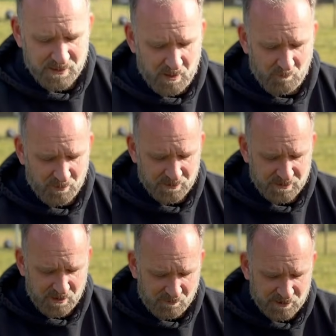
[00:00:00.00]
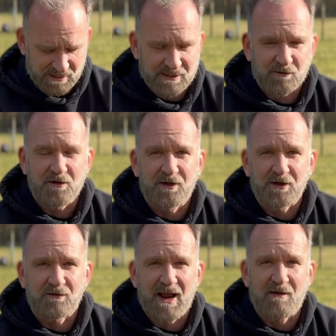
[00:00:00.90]
we don't want to do, because these are under the
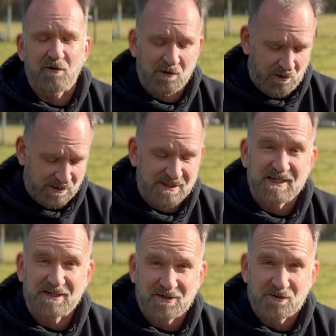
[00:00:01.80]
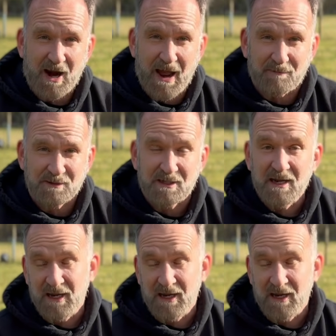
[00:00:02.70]
ground unlike scissor traps.